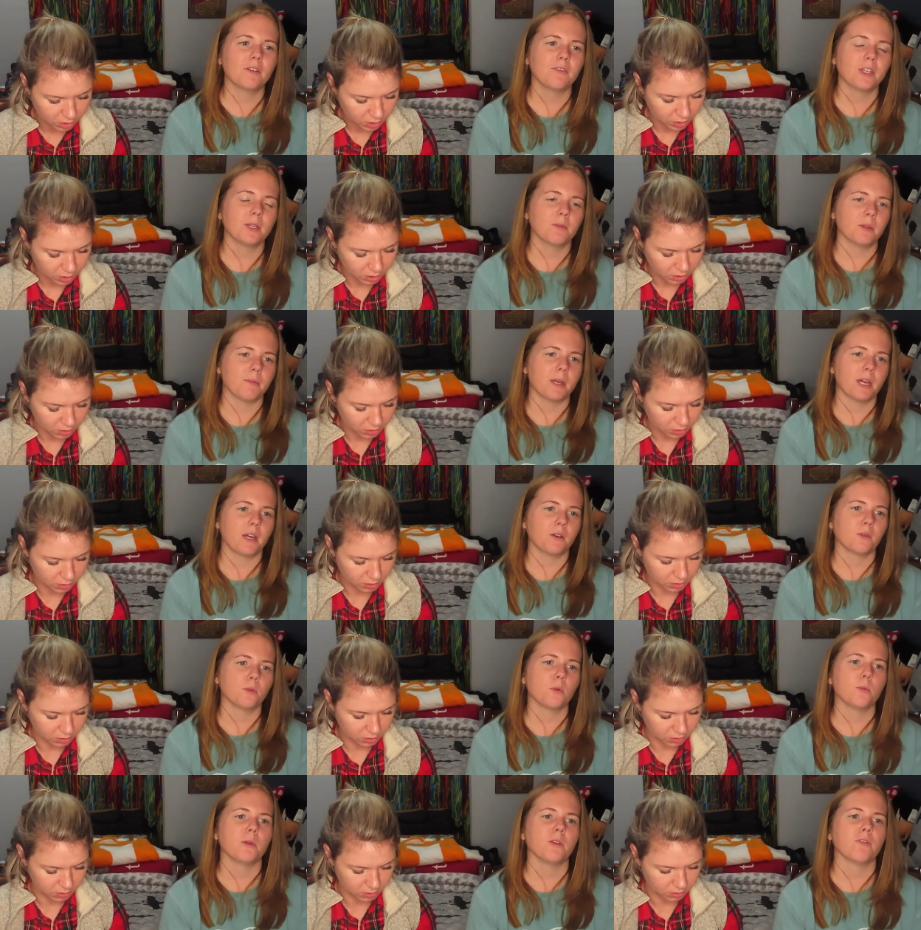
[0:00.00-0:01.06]
Speaker 1: My family
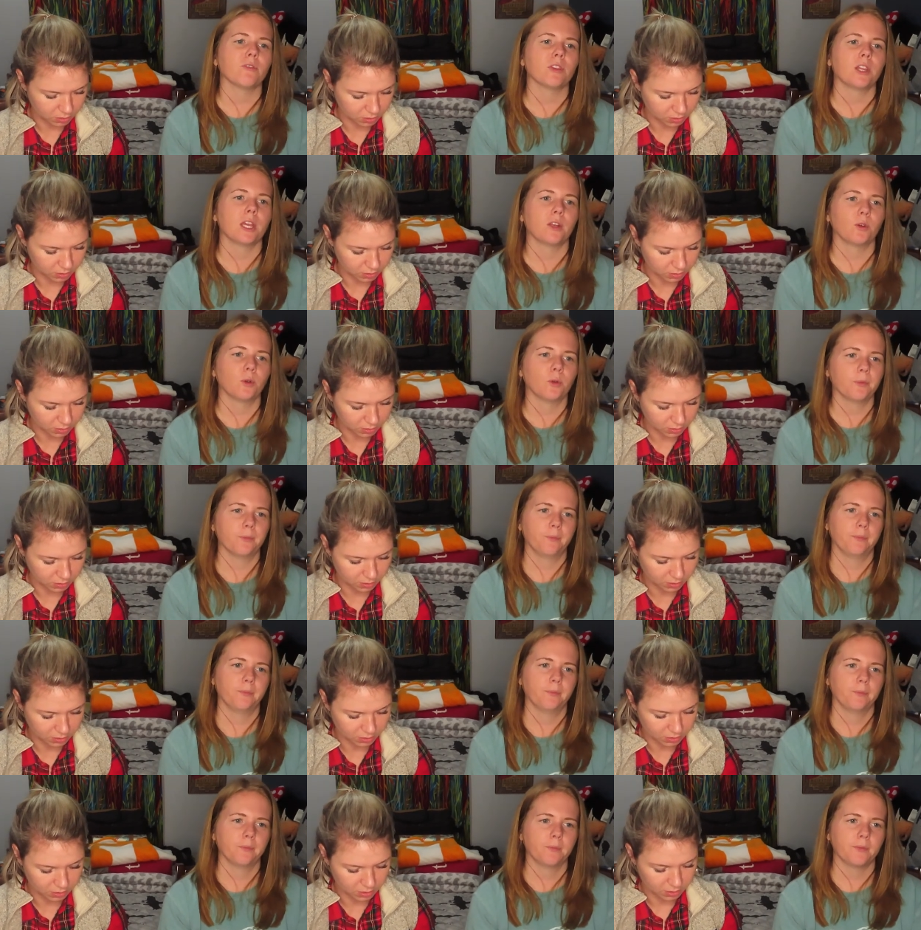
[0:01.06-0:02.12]
pattern would be flannel.
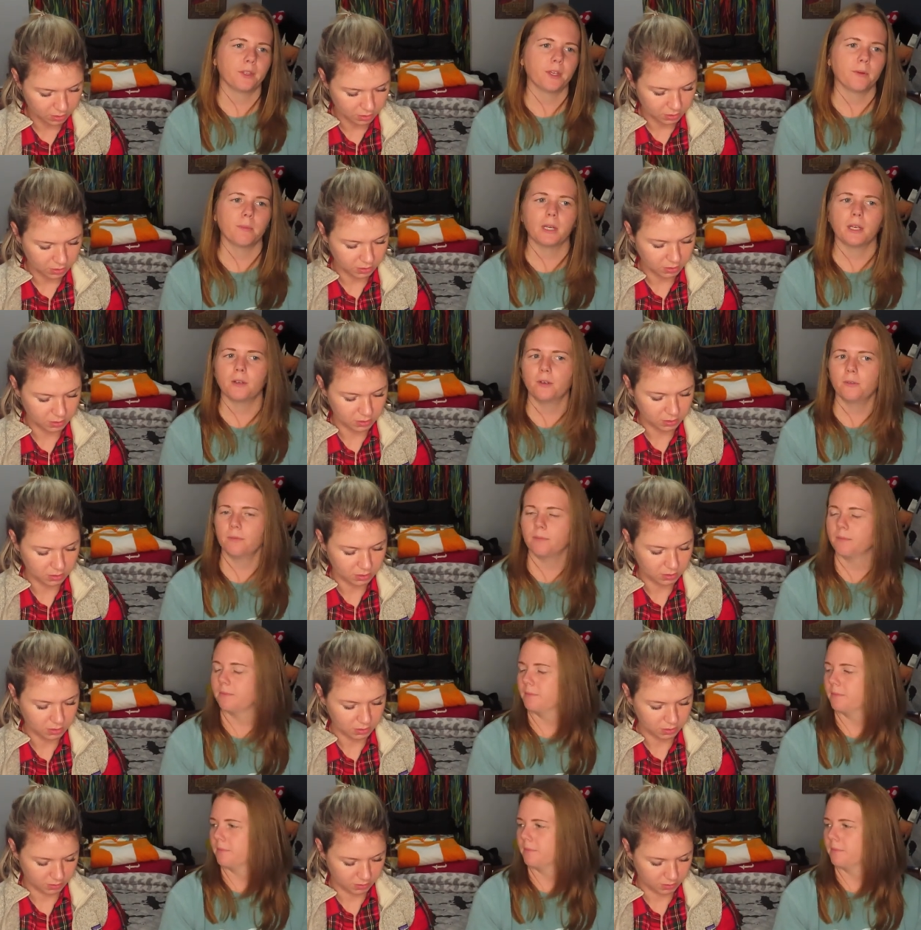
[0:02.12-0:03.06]
What pattern?